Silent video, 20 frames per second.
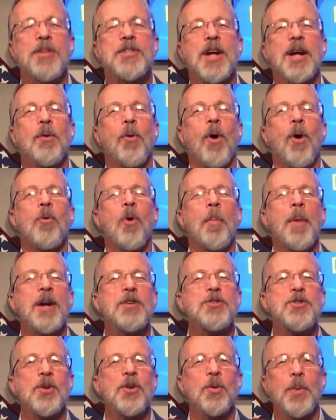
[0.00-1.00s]
I tell you what, we'll
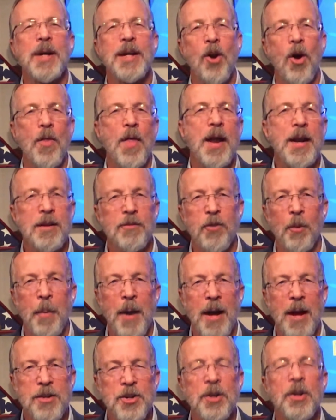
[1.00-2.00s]
make sure that we get all that
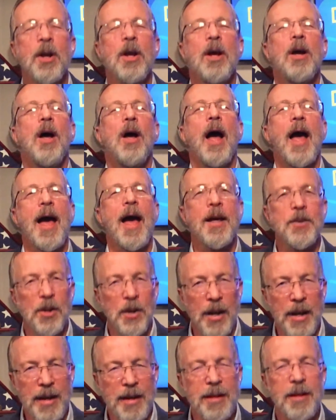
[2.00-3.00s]
information and a
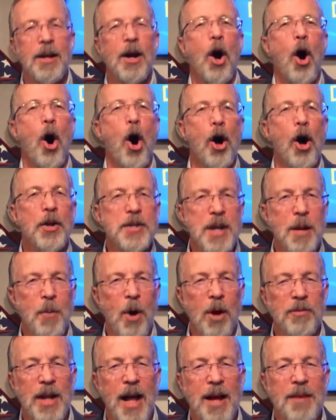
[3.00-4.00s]
link on
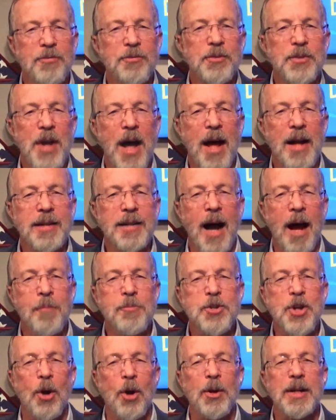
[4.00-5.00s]

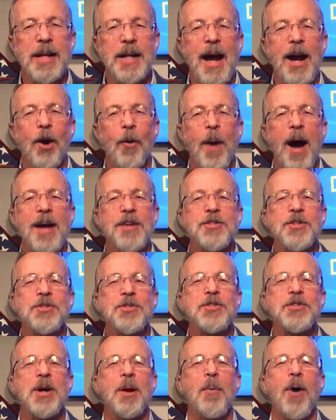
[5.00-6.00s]
delmarvalife.com. Joe LeKay,
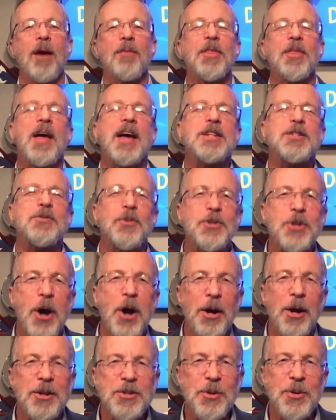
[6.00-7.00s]
Horizons Delmarva, thanks for
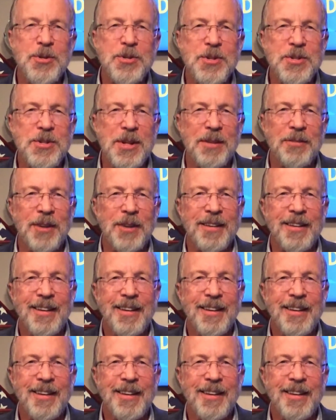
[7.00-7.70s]
talking to us this evening.